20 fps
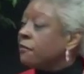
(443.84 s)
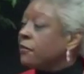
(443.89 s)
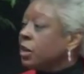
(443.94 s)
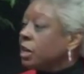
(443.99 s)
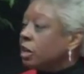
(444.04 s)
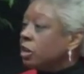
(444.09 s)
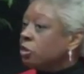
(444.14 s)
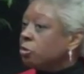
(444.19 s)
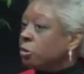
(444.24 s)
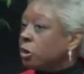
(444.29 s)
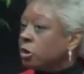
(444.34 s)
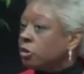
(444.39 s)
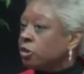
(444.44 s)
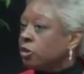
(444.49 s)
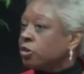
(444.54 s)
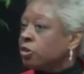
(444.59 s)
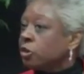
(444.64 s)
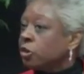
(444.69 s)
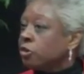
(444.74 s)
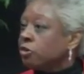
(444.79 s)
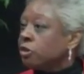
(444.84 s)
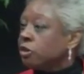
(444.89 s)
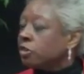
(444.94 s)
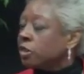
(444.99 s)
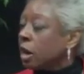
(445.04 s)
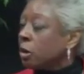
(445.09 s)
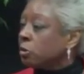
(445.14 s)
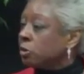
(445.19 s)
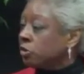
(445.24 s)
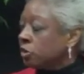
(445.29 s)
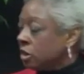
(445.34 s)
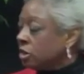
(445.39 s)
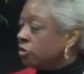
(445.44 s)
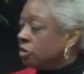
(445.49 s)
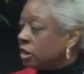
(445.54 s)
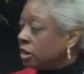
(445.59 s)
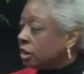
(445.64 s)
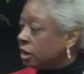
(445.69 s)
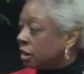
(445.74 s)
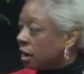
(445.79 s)
Feelings Brought to Surface, I was
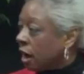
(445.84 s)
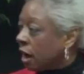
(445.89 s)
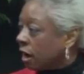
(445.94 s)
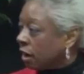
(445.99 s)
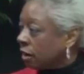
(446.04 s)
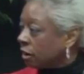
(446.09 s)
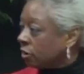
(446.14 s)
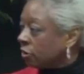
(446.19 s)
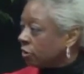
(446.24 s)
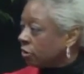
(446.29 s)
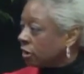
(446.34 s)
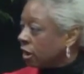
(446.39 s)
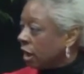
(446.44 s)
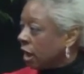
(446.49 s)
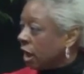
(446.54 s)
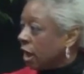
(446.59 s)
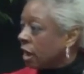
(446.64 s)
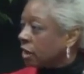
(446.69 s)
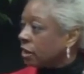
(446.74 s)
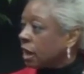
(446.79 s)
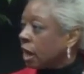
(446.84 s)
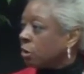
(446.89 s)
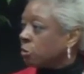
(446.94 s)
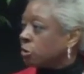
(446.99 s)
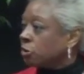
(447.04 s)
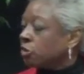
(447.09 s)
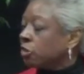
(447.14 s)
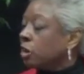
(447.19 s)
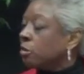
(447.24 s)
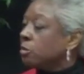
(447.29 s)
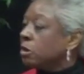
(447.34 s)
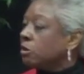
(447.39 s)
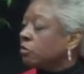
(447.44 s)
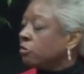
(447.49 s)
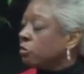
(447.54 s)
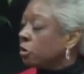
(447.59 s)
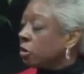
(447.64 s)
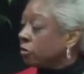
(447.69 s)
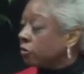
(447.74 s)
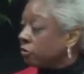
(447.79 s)
teaching in a college, and I was subbing
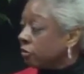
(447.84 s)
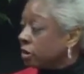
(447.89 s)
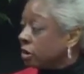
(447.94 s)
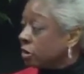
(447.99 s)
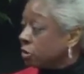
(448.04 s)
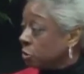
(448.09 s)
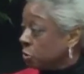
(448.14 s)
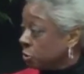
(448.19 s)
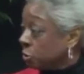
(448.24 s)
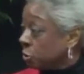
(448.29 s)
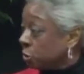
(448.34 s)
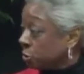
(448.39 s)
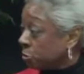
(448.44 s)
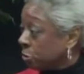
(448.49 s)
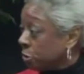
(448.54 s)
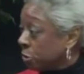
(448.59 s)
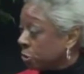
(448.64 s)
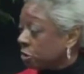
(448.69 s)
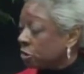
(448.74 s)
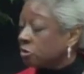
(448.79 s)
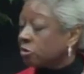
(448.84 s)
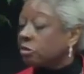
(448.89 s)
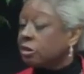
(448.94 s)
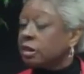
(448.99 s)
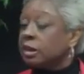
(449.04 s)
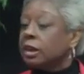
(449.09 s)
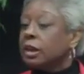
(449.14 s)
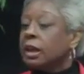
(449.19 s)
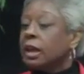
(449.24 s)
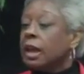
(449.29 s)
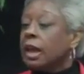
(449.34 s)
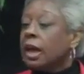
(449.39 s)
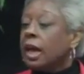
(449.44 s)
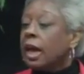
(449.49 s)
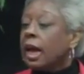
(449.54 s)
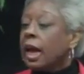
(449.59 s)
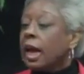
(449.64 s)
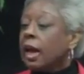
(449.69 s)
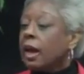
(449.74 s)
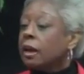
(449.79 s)
for a friend who taught poetry.
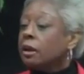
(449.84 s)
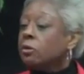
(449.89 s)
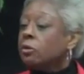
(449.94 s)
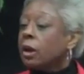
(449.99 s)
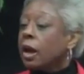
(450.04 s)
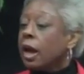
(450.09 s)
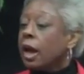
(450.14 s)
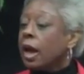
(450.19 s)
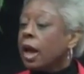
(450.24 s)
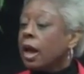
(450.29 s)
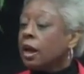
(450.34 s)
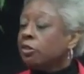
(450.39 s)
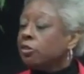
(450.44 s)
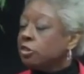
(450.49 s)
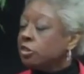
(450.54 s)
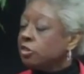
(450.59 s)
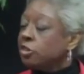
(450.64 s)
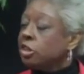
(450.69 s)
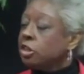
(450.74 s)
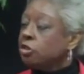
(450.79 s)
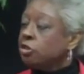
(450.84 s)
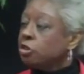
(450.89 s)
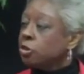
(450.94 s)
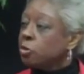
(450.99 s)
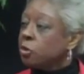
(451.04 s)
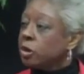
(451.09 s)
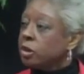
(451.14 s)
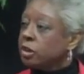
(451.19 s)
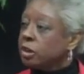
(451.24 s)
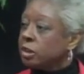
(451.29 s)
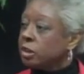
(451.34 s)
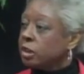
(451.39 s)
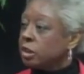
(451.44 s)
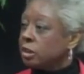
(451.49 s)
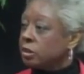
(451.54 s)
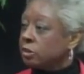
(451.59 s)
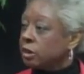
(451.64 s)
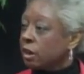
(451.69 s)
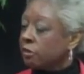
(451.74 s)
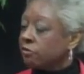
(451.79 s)
And as a teacher, one of the
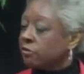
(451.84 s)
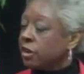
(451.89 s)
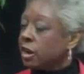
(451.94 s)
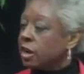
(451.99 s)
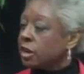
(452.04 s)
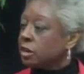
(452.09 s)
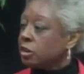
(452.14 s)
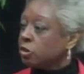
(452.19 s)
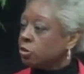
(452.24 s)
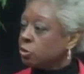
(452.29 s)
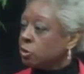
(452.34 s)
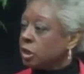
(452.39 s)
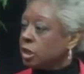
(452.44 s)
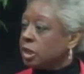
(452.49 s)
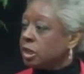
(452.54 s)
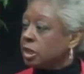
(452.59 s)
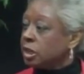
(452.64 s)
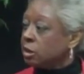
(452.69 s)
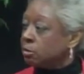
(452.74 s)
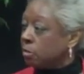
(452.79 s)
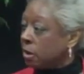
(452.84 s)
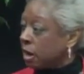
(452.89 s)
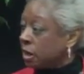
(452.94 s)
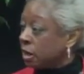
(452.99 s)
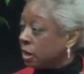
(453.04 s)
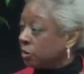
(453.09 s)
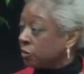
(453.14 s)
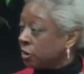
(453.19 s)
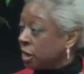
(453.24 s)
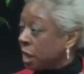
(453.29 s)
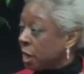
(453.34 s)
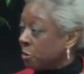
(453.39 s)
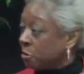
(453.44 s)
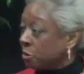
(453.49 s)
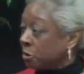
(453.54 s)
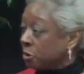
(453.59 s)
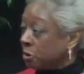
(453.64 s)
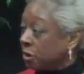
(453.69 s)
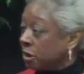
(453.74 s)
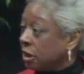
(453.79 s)
things I find is we lead by
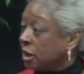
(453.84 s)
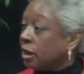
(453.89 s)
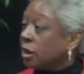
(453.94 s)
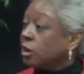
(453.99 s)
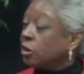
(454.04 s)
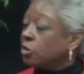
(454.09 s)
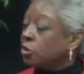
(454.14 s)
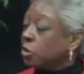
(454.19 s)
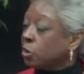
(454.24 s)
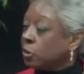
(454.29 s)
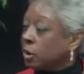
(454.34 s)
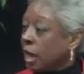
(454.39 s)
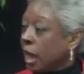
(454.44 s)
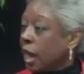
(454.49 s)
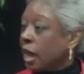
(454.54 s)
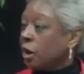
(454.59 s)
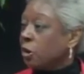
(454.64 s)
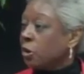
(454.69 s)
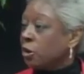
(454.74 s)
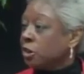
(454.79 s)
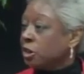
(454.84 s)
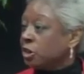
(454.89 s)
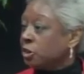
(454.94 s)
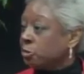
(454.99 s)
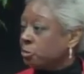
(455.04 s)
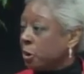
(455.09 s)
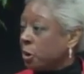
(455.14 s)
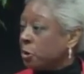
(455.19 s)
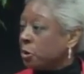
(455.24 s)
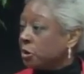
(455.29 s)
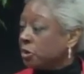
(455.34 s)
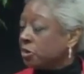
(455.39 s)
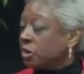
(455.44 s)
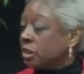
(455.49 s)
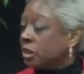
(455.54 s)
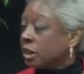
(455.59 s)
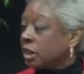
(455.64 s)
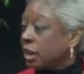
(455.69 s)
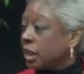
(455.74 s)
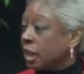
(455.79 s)
example. So we had all these poets
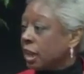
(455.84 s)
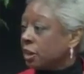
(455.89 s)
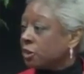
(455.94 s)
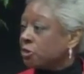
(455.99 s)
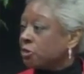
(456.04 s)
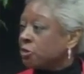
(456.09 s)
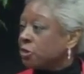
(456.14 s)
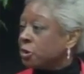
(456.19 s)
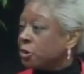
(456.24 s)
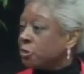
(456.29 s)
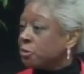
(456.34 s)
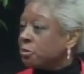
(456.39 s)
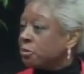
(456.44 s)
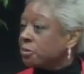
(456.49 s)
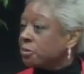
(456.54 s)
in the classroom,